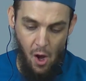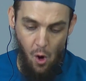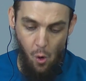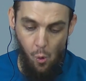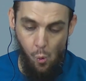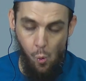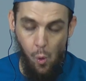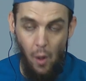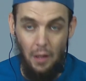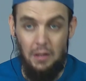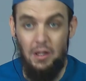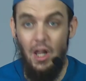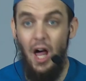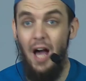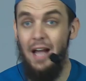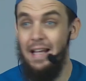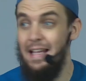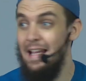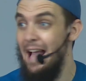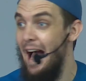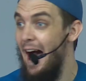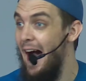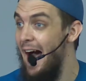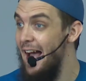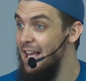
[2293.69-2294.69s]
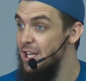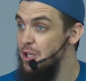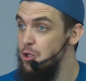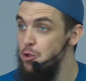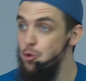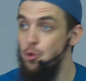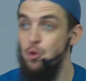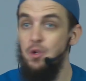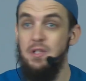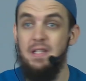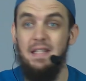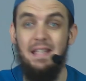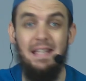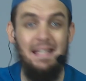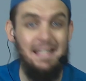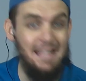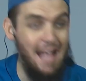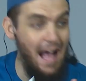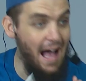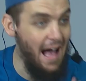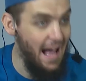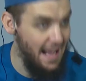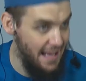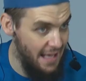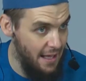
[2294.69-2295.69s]
Wallahi, I use this
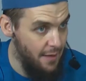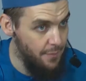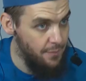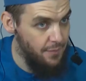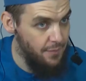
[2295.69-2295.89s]
ayah,